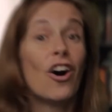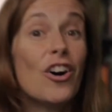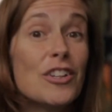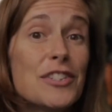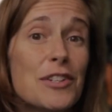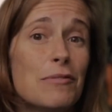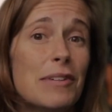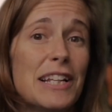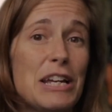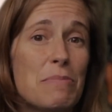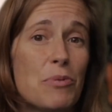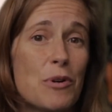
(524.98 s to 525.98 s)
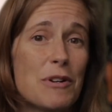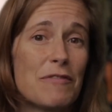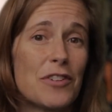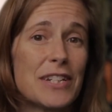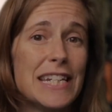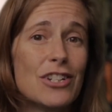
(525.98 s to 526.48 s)
Also really important
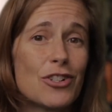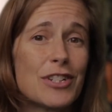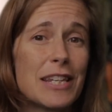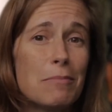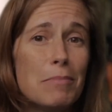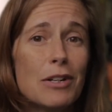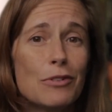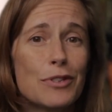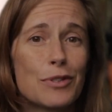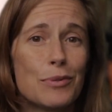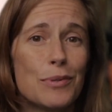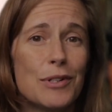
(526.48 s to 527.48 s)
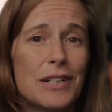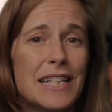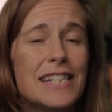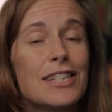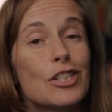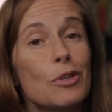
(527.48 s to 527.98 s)
for teachers in middle school
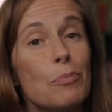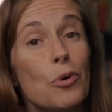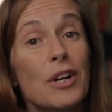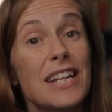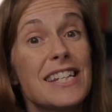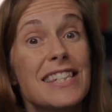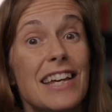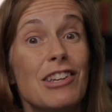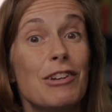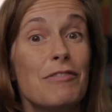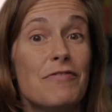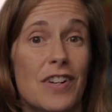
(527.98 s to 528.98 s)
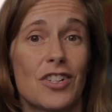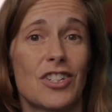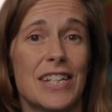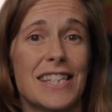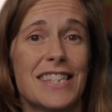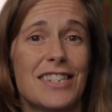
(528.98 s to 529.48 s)
is to support executive
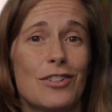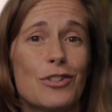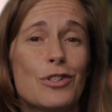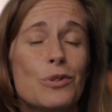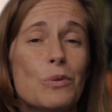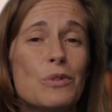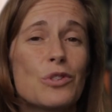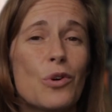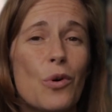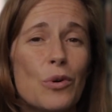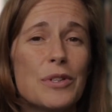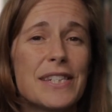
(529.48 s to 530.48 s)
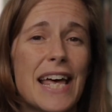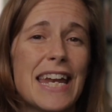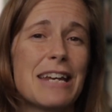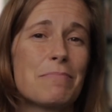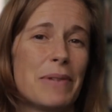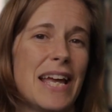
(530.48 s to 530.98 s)
functions, or students' goal
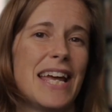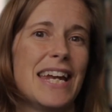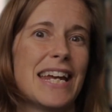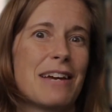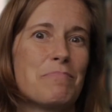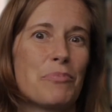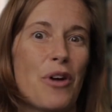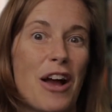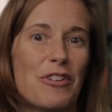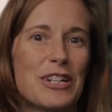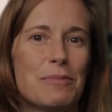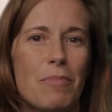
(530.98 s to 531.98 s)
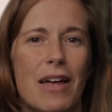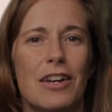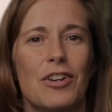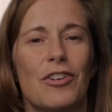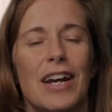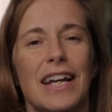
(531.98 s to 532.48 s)
setting, planning, and progress
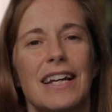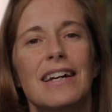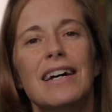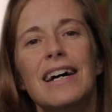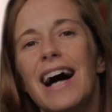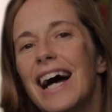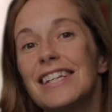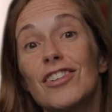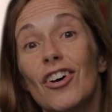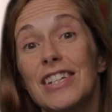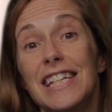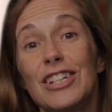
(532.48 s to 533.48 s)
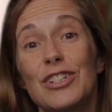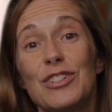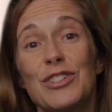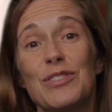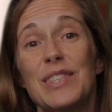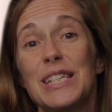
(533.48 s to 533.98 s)
monitoring. I saw a teacher
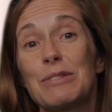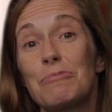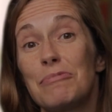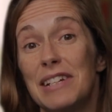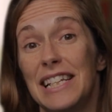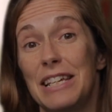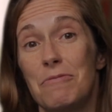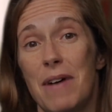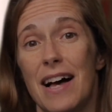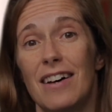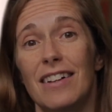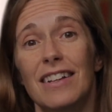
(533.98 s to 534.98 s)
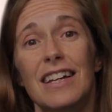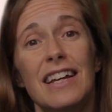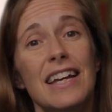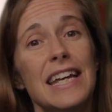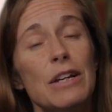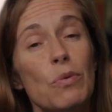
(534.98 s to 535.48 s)
do this really well.
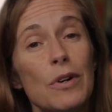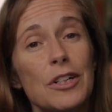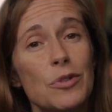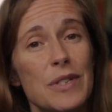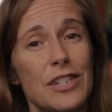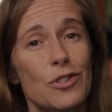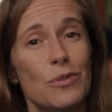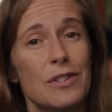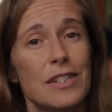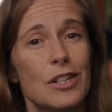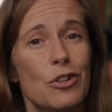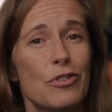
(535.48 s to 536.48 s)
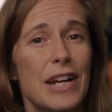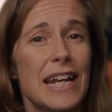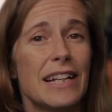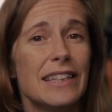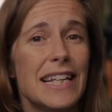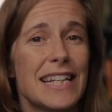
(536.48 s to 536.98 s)
He worked with students to create
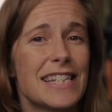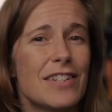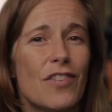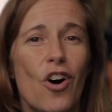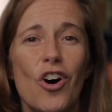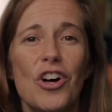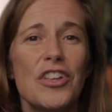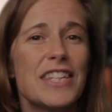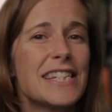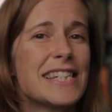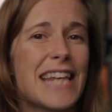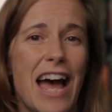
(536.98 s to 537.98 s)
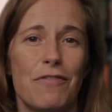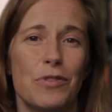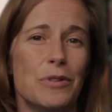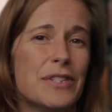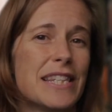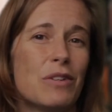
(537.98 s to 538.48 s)
a list of all the
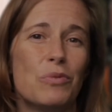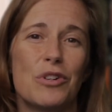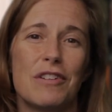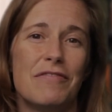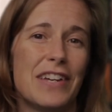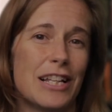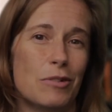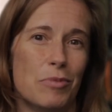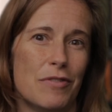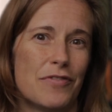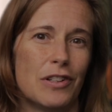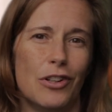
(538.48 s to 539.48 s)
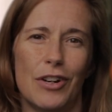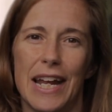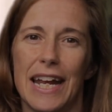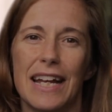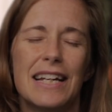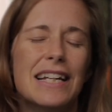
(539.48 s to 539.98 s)
scaffolds that were available for
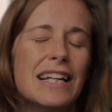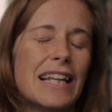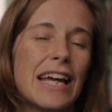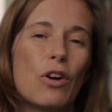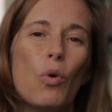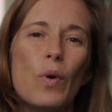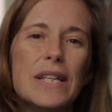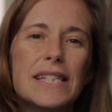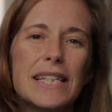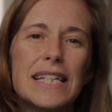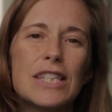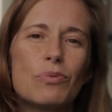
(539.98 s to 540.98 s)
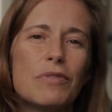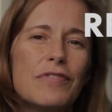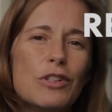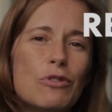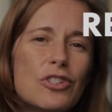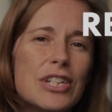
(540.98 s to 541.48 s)
learning, like Quizlets,
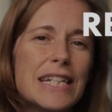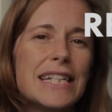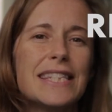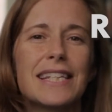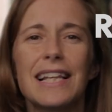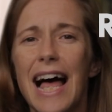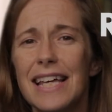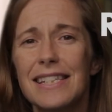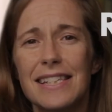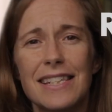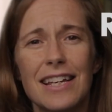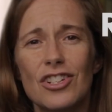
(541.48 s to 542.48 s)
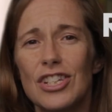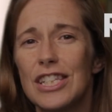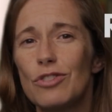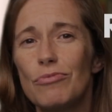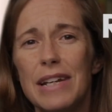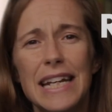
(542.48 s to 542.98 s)
review sheets, class
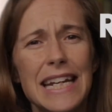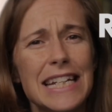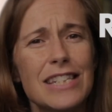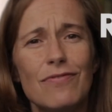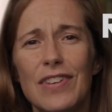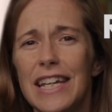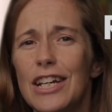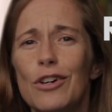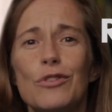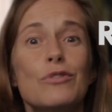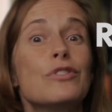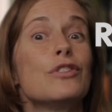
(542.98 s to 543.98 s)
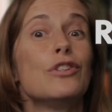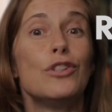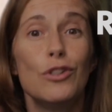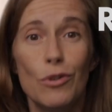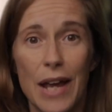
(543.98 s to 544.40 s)
discussions, readings, videos, you